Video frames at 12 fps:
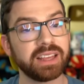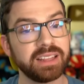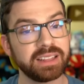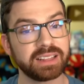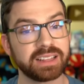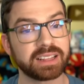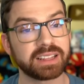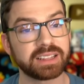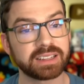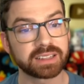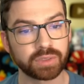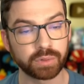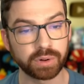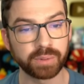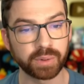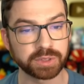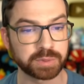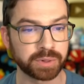Ah. The
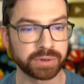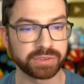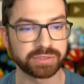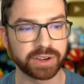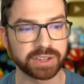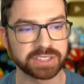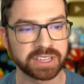rumor was proven false.